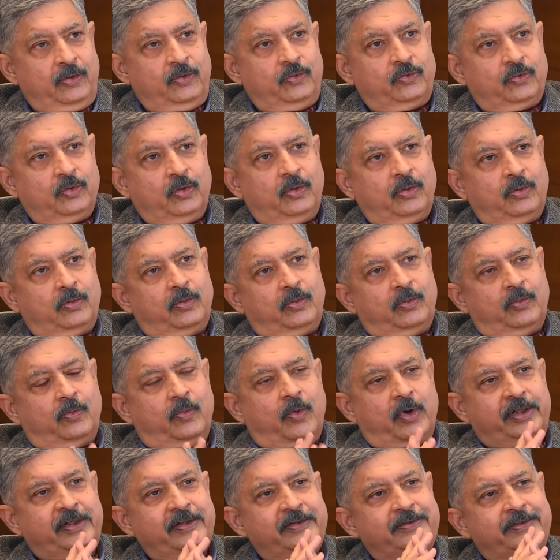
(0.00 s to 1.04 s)
So
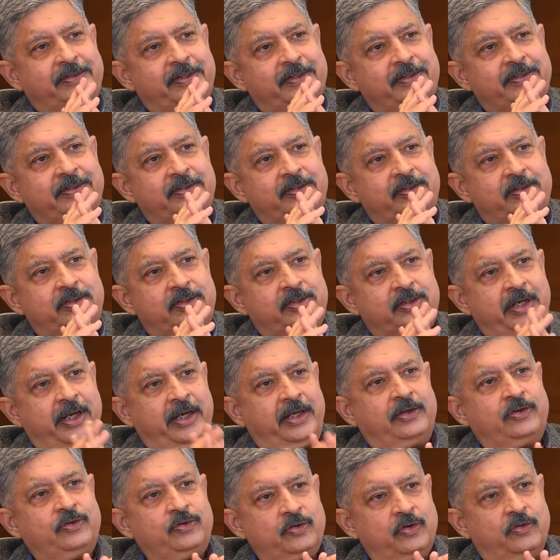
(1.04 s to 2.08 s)
what is this
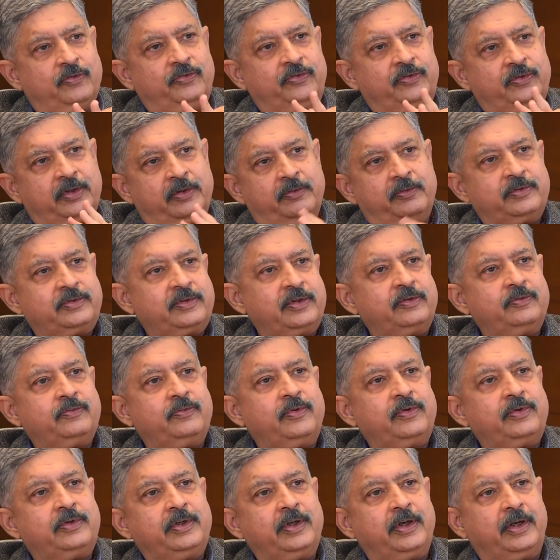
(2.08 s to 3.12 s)
change of services
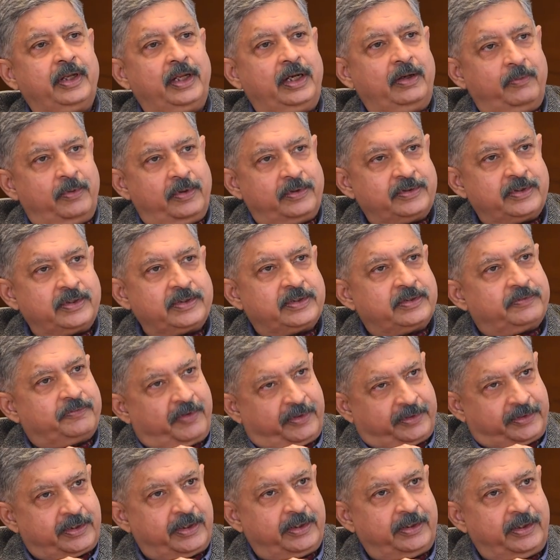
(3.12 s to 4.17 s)
which the railways has
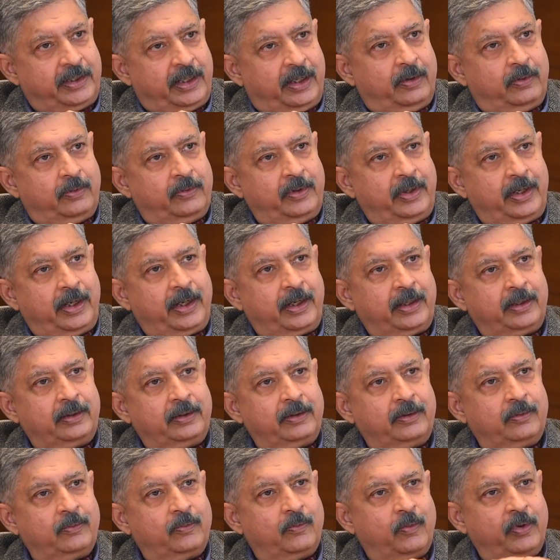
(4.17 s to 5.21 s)
affected now,
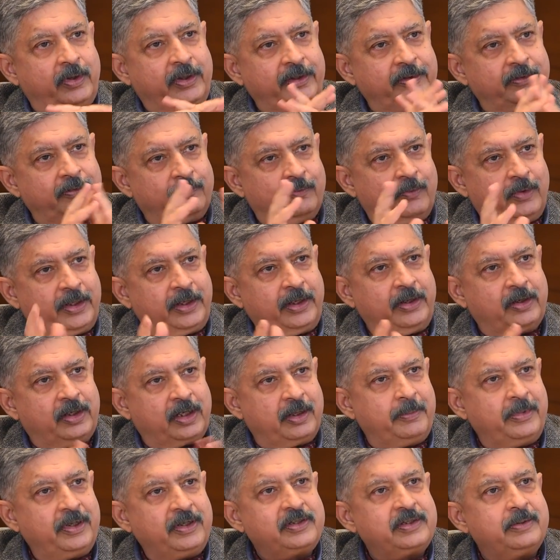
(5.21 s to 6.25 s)
and what are your
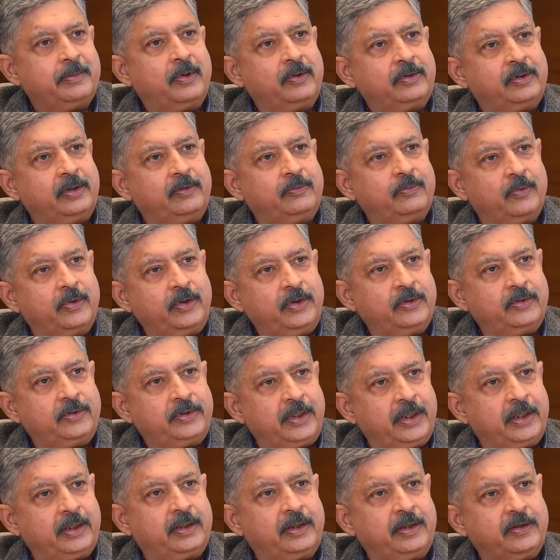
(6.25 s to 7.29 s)
comments about it? What do you
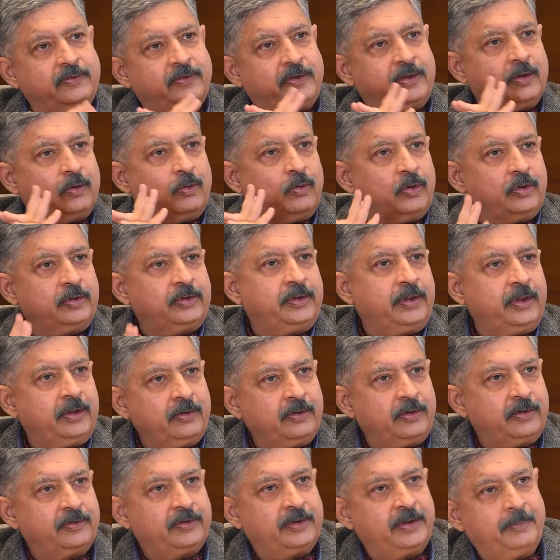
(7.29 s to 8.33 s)
think? Is it a good thing
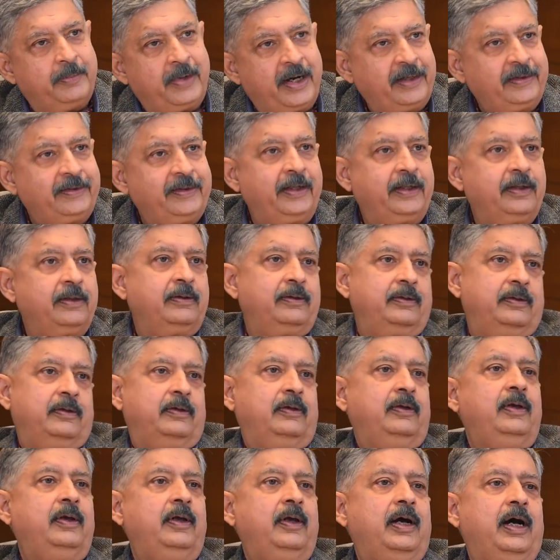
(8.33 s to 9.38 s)
or is it a bad thing?
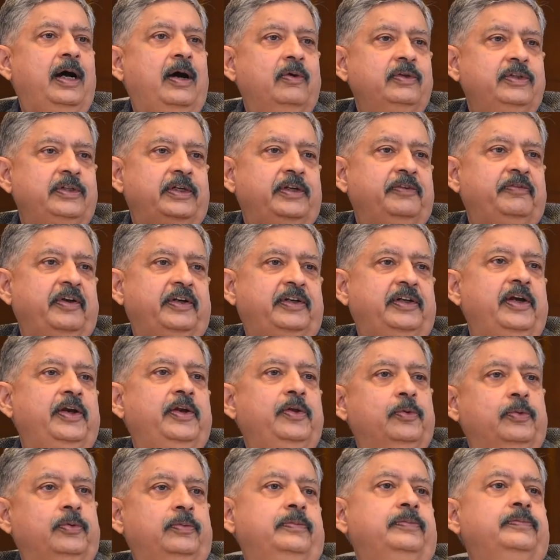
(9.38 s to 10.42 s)
How has it affected
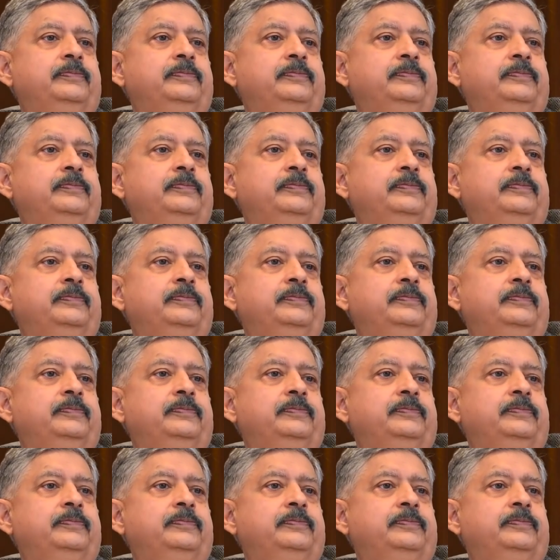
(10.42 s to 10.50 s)
you?